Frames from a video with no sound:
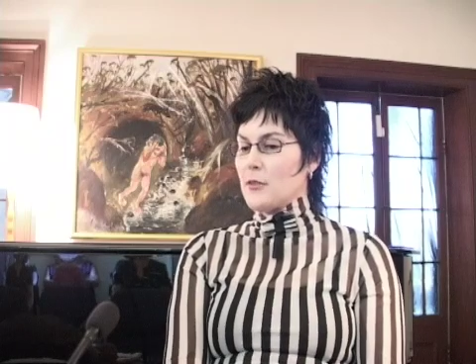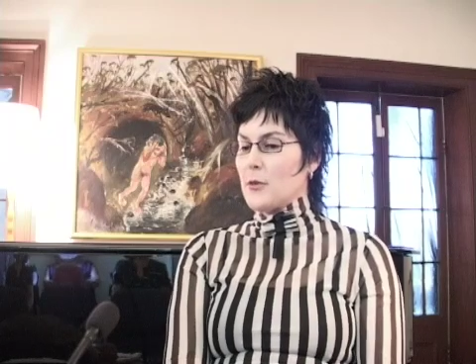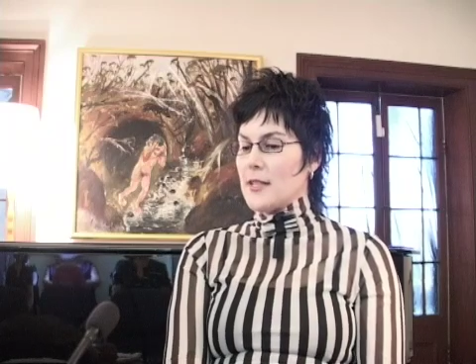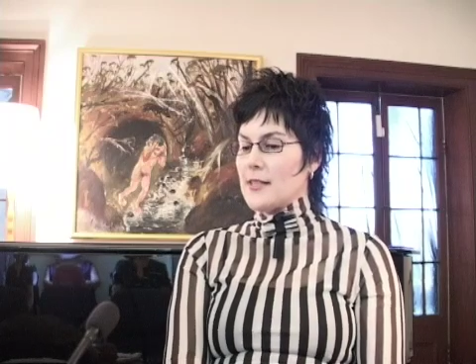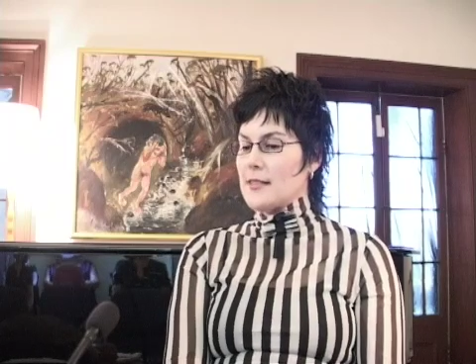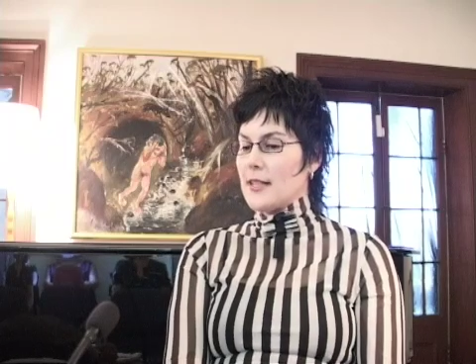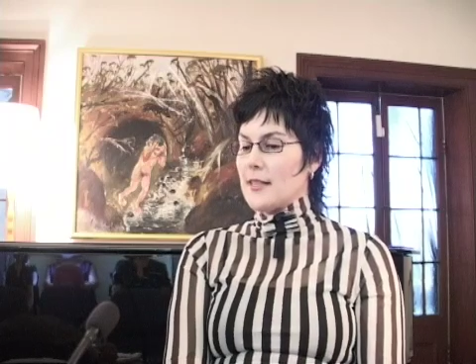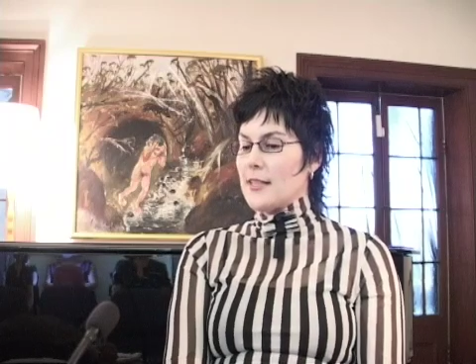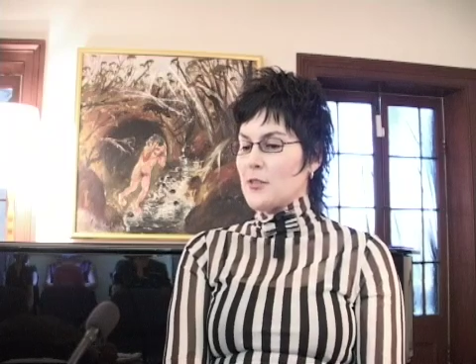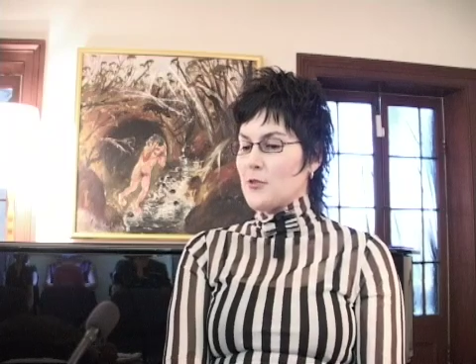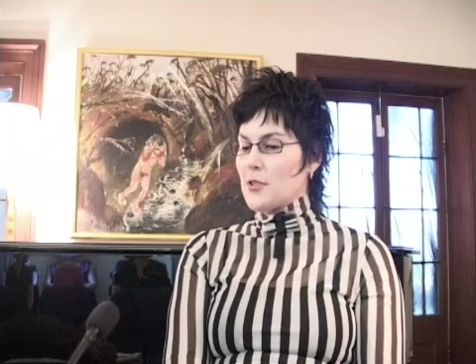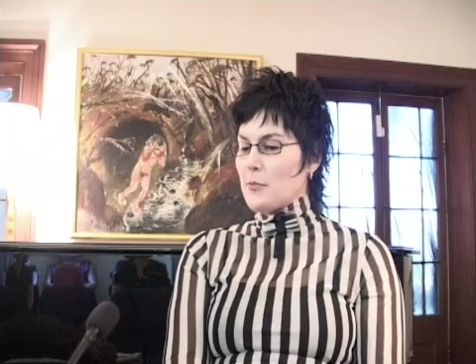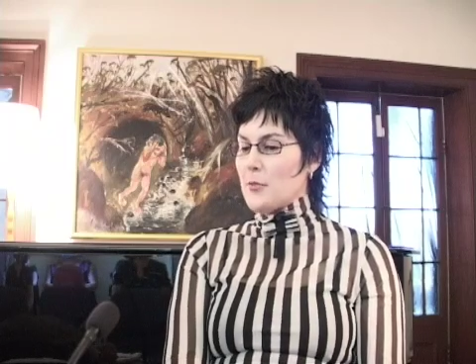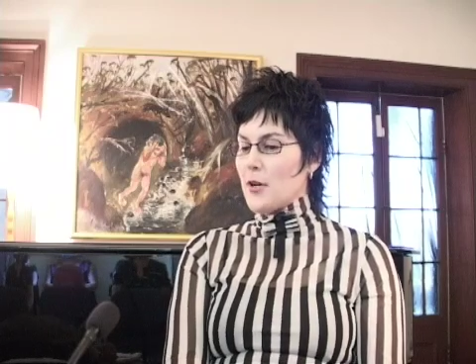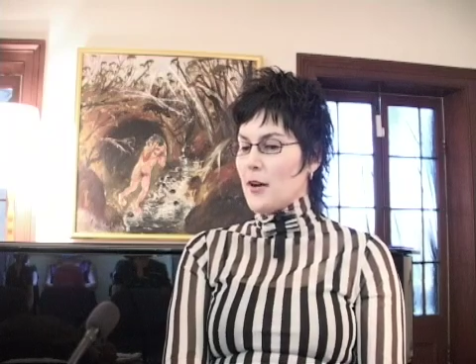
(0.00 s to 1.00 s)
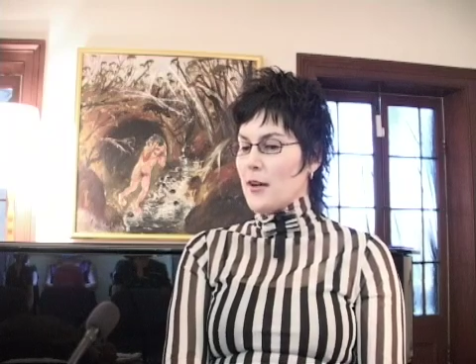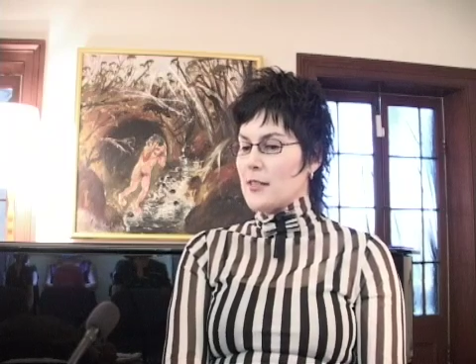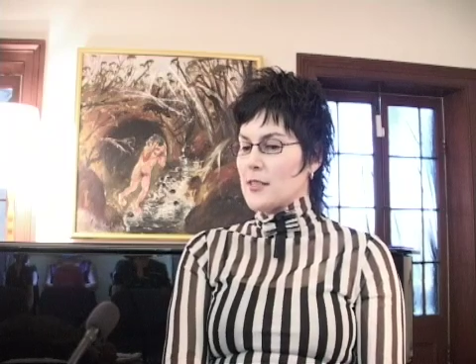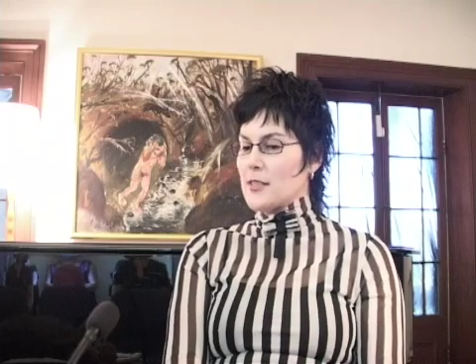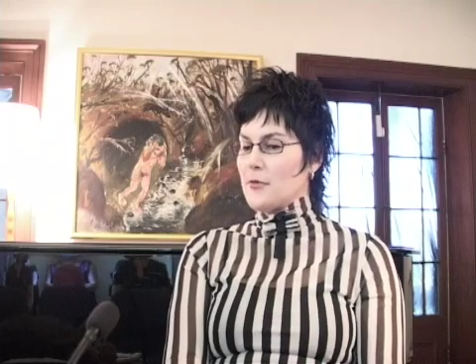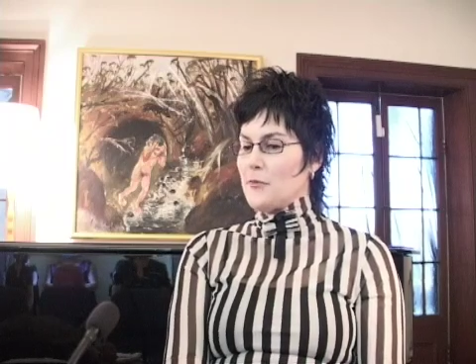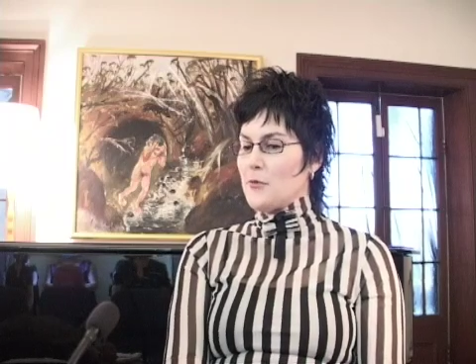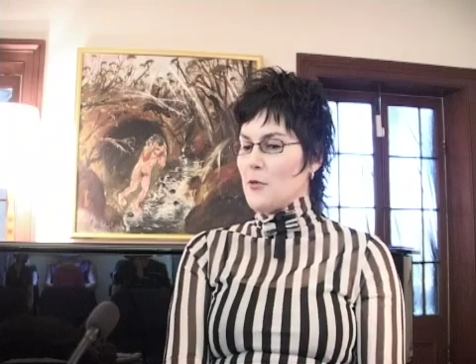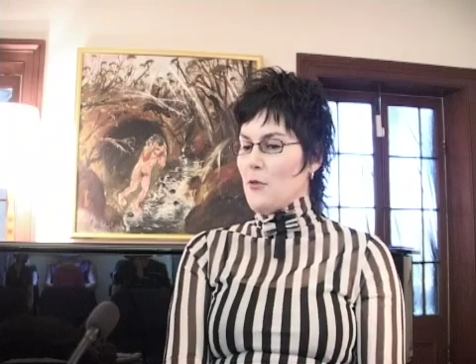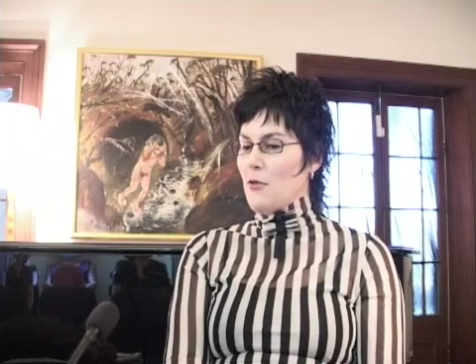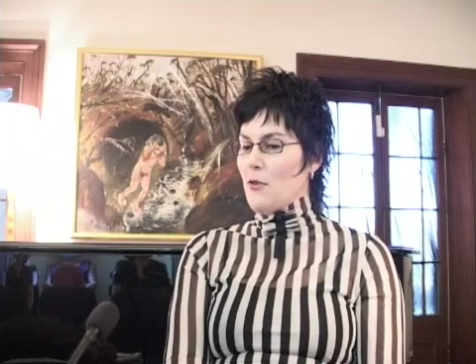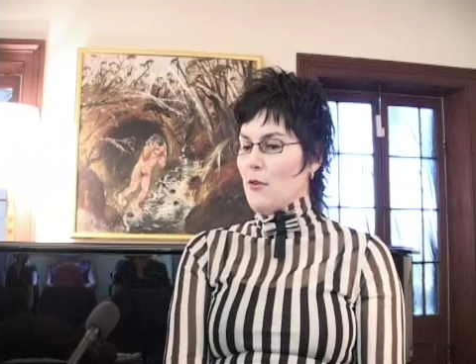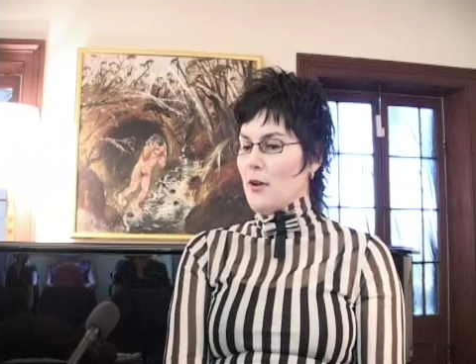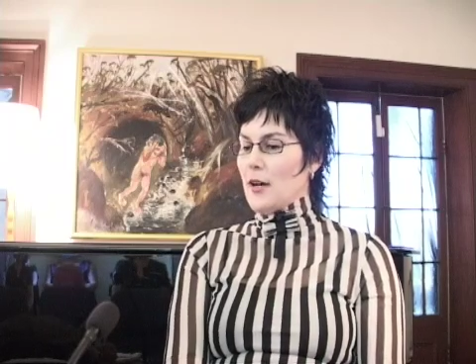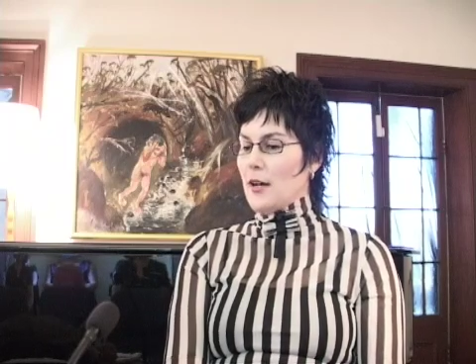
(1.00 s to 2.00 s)
Queensland Literary Prize
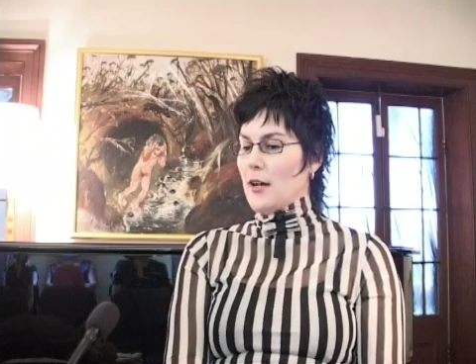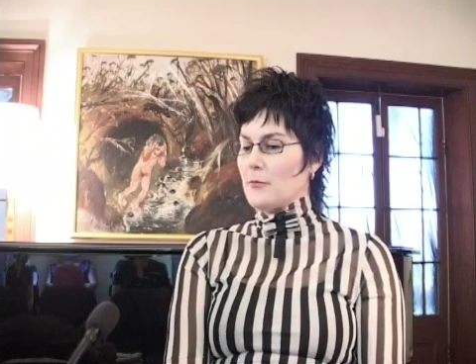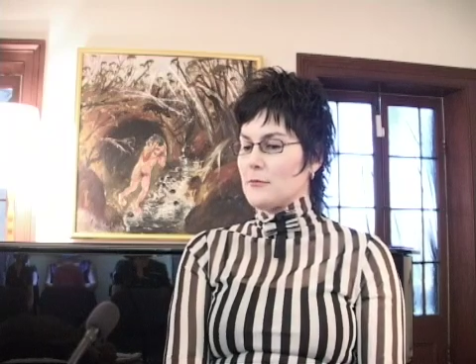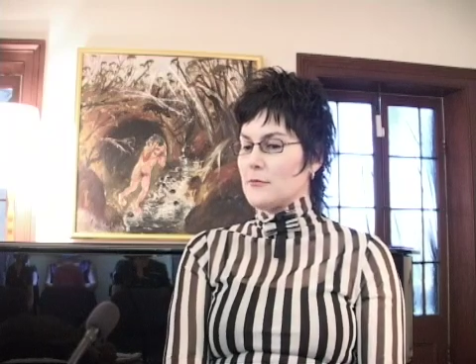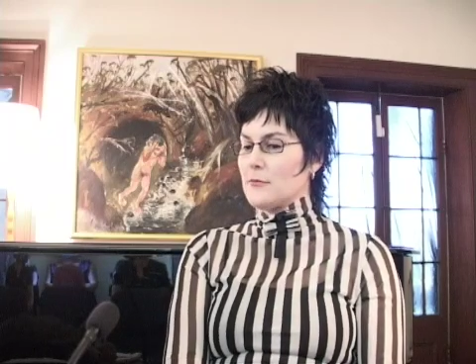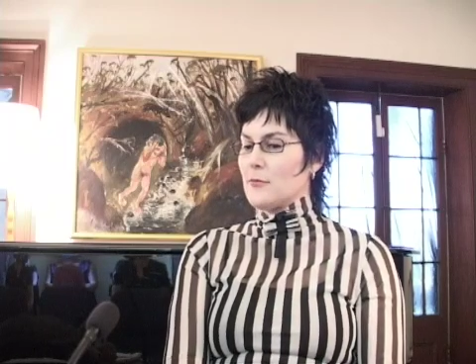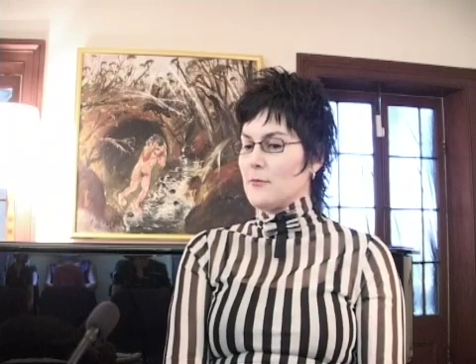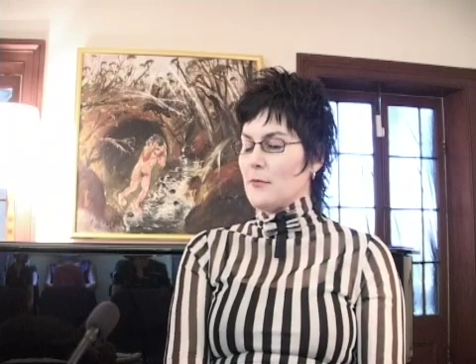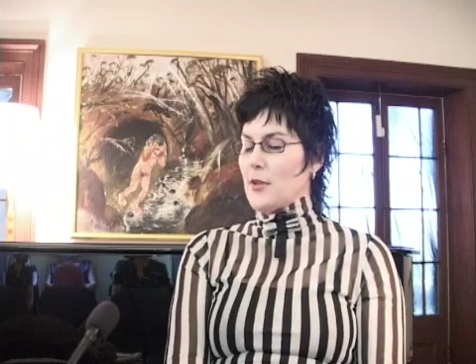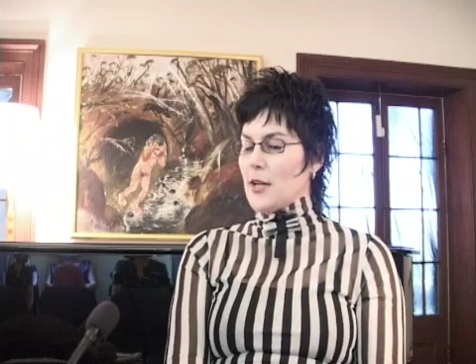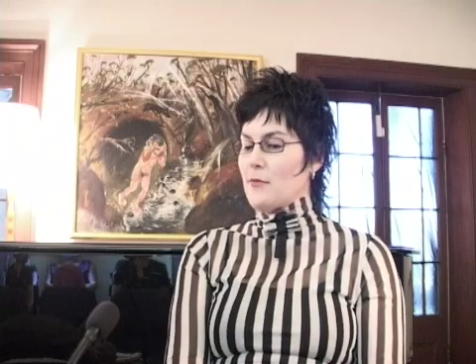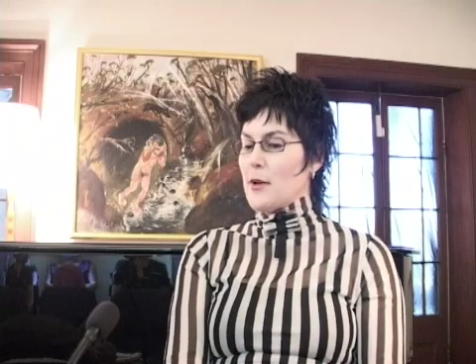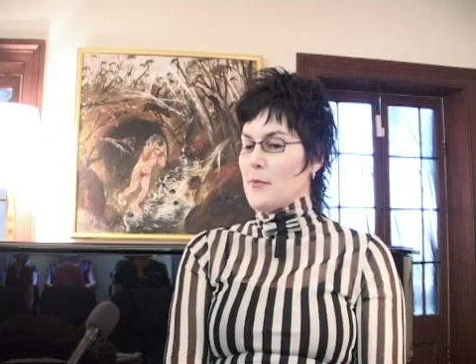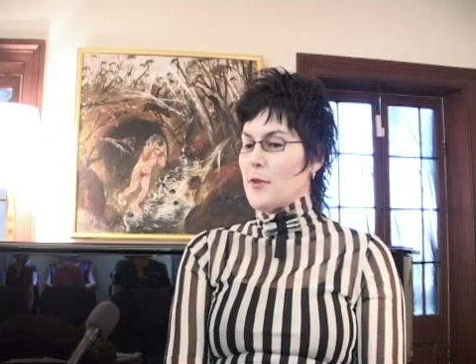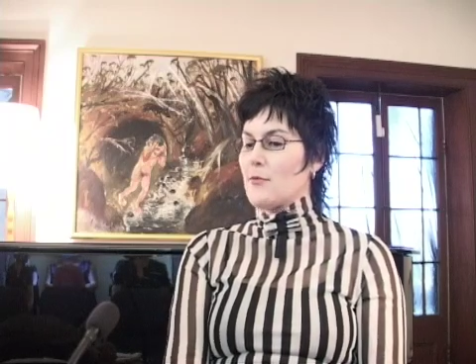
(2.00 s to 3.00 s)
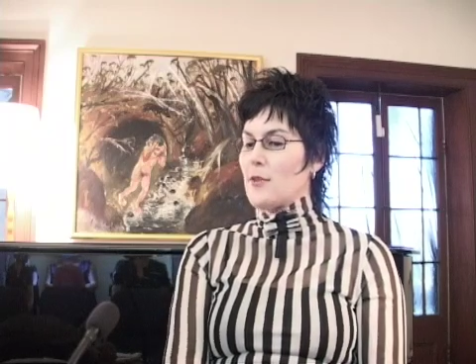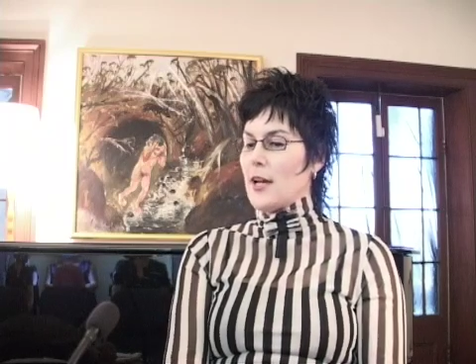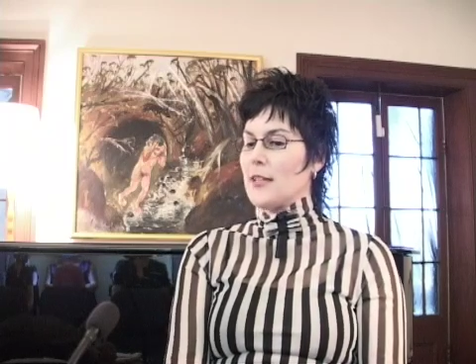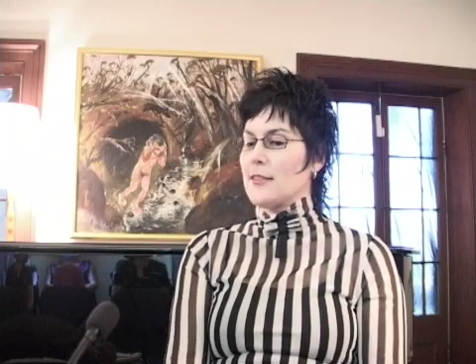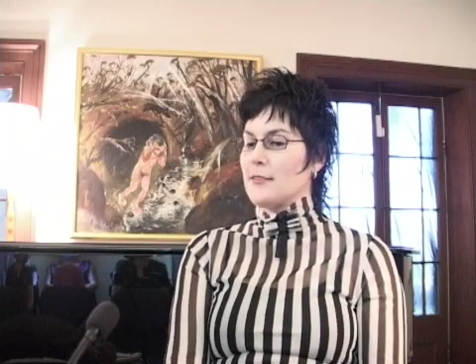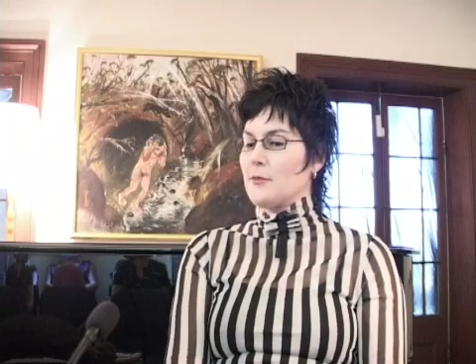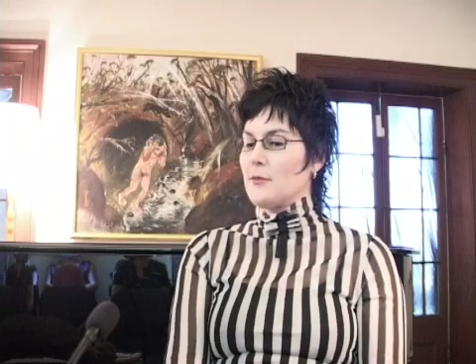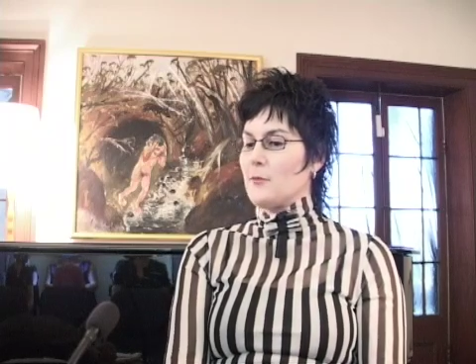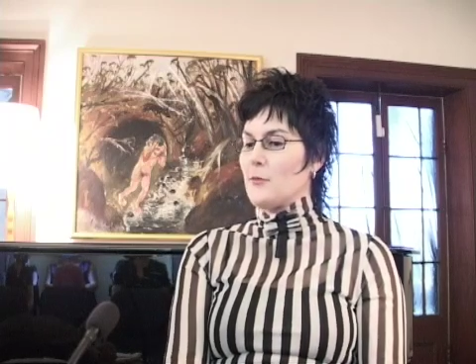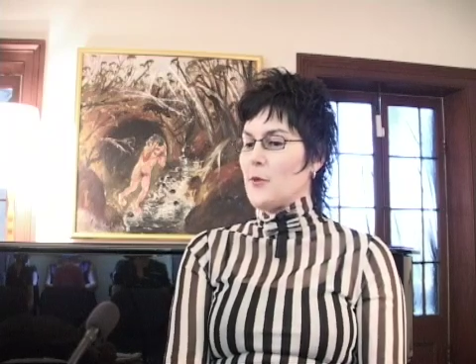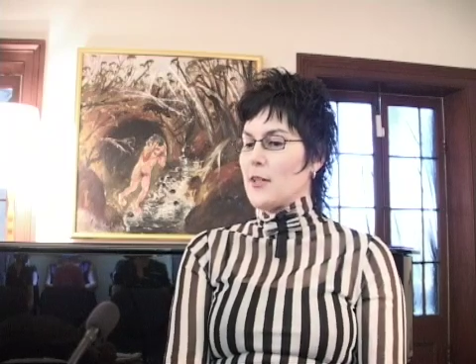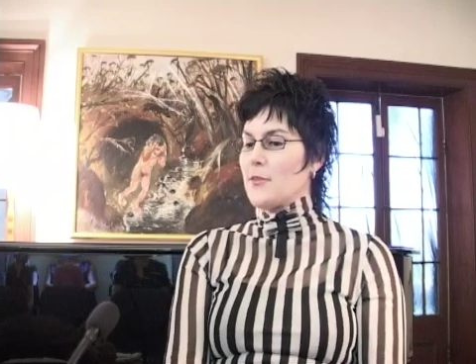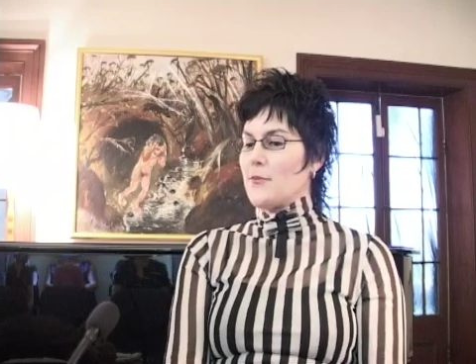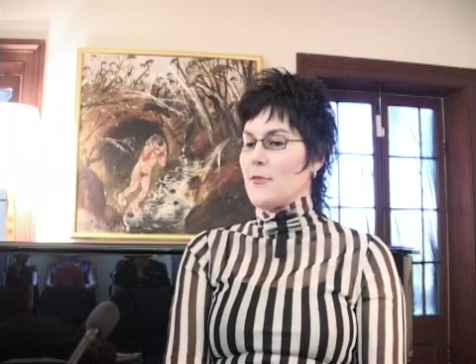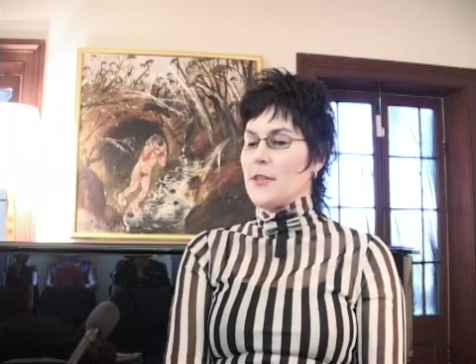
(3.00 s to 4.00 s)
for Run Rabbit Run,
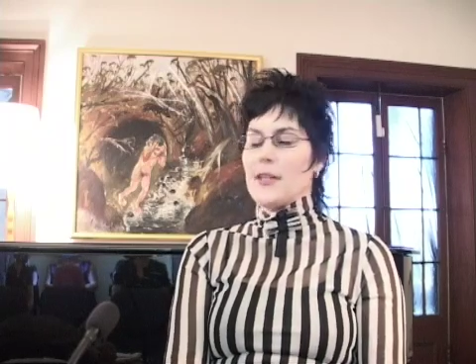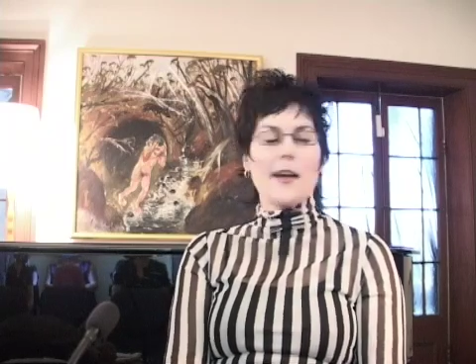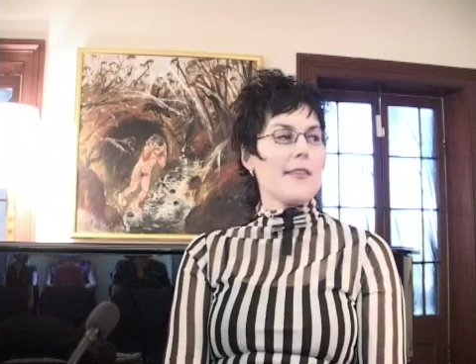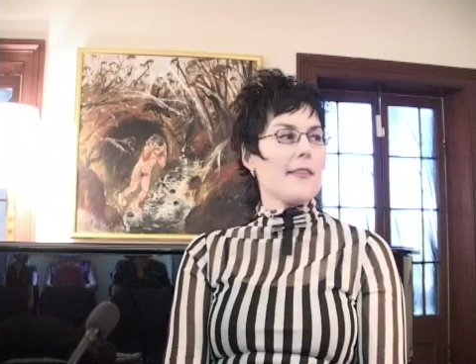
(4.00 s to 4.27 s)
one of the